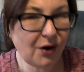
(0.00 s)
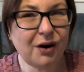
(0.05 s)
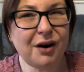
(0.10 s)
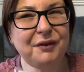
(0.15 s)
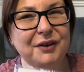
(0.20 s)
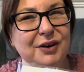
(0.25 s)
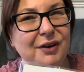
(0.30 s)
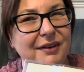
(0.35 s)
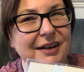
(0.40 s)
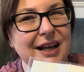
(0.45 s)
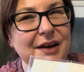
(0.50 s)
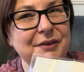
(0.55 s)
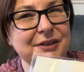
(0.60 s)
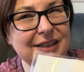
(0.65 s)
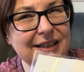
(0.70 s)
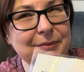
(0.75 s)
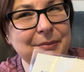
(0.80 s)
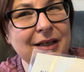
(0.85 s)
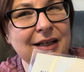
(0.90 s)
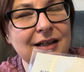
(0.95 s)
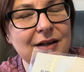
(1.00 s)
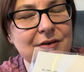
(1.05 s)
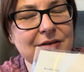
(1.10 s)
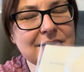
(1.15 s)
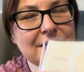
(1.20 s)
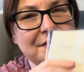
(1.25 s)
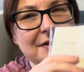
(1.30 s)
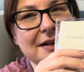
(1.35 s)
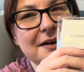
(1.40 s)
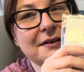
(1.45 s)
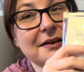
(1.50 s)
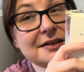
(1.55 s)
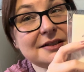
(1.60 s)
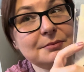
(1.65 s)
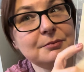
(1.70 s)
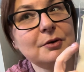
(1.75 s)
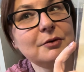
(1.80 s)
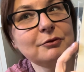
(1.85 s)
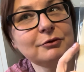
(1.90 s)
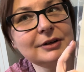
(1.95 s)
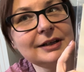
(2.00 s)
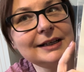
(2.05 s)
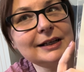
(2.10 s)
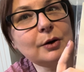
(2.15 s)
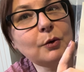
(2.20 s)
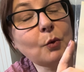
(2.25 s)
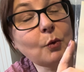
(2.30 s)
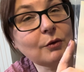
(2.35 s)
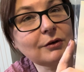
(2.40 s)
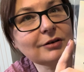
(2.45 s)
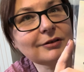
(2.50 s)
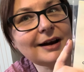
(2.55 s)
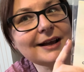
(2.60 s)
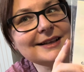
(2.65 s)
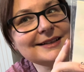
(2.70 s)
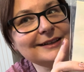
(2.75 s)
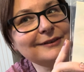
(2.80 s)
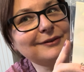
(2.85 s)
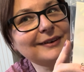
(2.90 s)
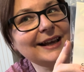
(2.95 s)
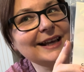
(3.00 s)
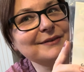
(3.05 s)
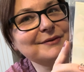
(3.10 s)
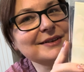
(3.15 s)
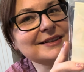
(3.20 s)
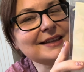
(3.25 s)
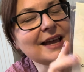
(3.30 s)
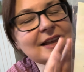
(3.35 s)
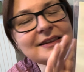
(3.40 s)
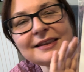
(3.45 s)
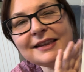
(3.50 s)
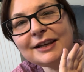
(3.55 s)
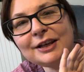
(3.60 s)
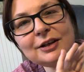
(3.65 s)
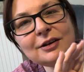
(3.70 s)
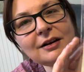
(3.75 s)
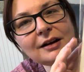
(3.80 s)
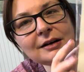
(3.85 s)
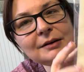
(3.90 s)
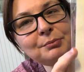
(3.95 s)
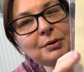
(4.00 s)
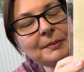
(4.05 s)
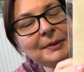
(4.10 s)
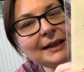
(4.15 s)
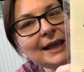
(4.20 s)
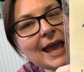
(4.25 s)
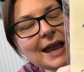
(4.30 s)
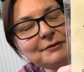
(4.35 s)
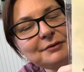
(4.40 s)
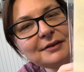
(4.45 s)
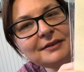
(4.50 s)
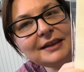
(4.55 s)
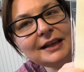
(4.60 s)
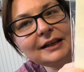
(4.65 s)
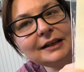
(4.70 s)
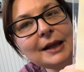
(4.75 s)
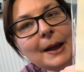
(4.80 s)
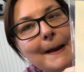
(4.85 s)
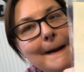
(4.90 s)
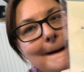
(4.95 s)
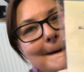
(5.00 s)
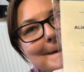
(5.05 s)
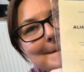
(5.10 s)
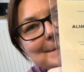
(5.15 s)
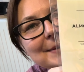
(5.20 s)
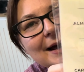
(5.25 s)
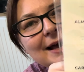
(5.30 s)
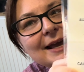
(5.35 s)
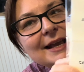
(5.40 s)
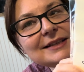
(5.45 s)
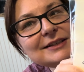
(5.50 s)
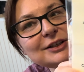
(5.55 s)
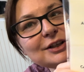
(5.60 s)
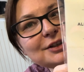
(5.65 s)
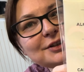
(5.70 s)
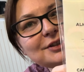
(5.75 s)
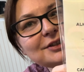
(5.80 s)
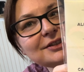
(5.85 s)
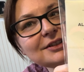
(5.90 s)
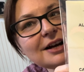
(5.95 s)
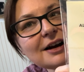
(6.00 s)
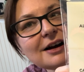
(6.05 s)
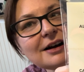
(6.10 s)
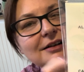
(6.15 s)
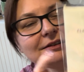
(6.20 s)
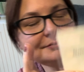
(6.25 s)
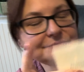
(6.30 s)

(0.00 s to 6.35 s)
Or if you're not covered, you're going to be close enough. There are some really crazy flavours there, so you're not going to probably get everything. But it's a good start.